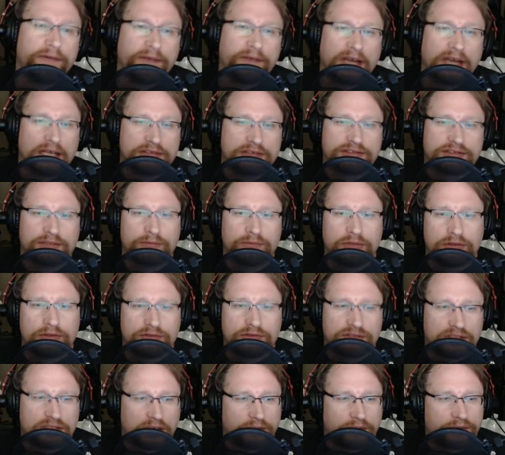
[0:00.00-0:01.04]
we've got some
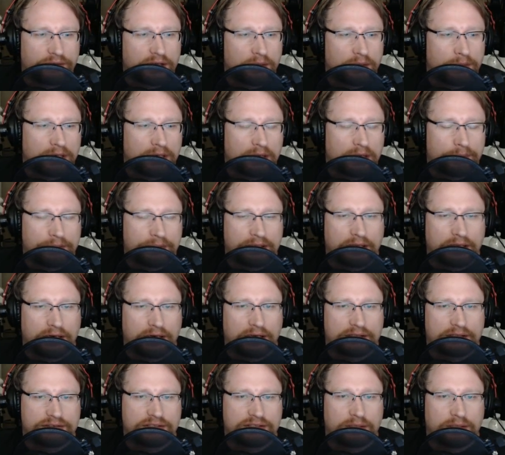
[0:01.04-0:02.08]
new stuff coming up in
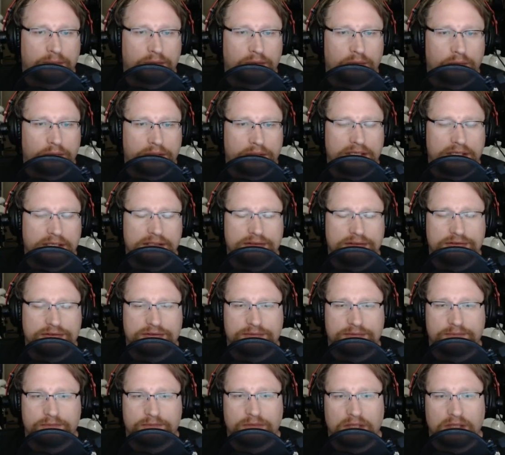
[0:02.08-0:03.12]
the next couple of
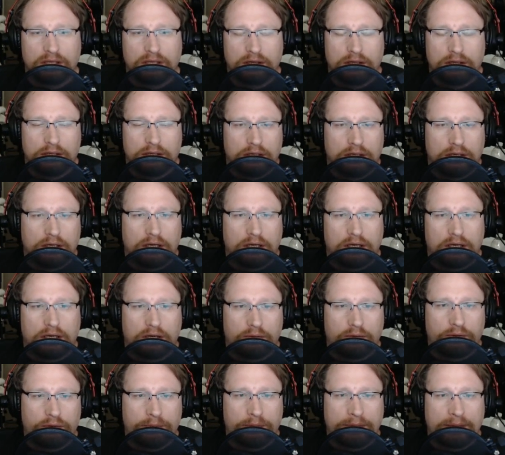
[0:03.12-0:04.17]
weeks.
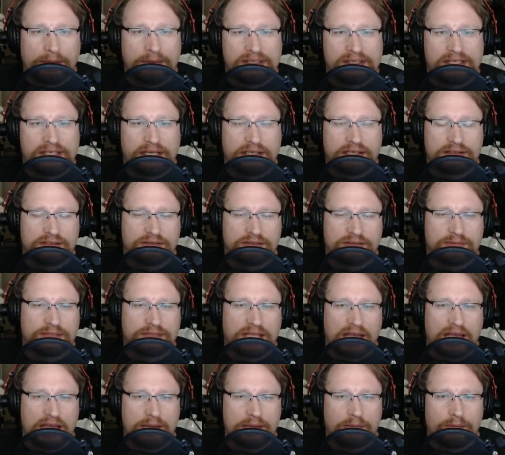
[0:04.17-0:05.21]
We may be taking
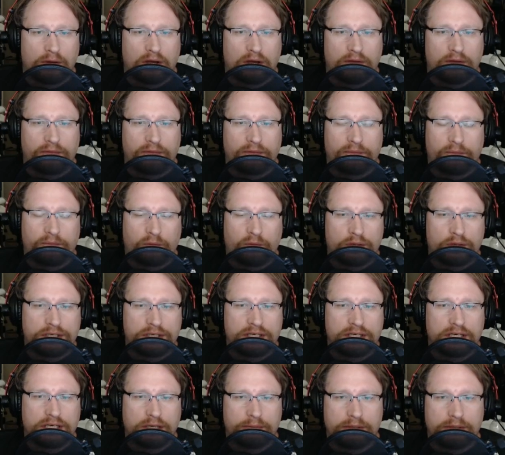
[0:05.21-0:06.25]
some time off from
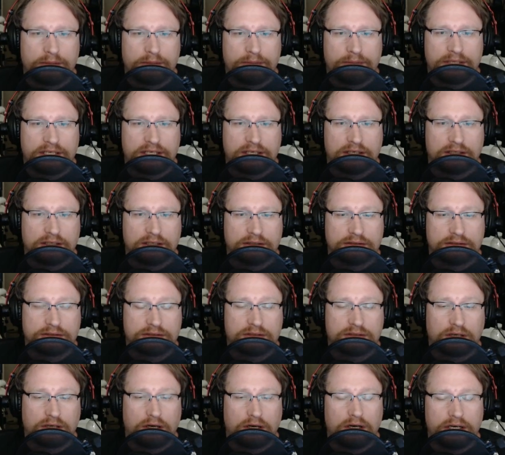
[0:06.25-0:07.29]
4TW
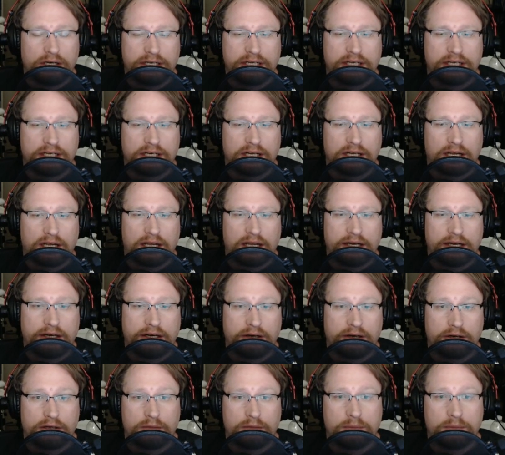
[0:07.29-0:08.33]
because Cardi and
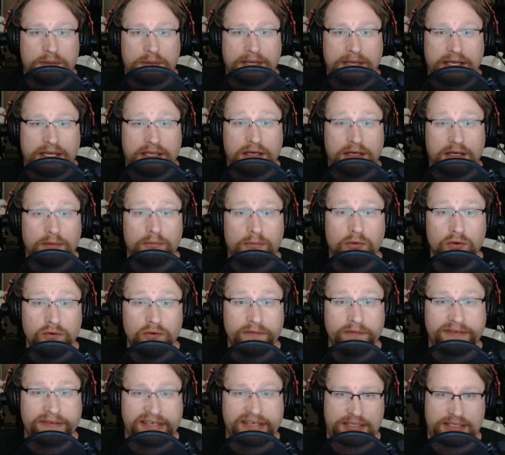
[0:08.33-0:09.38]
I are going to be making a
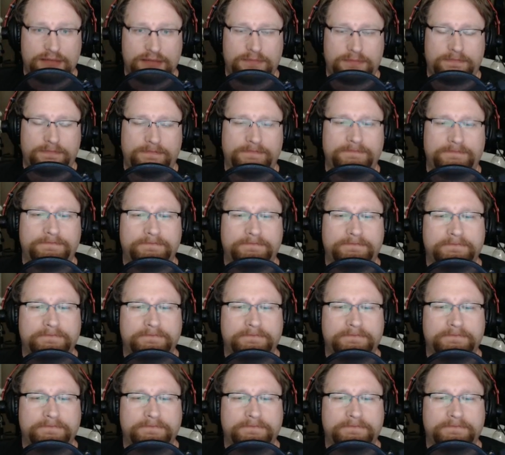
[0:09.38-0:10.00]
movie.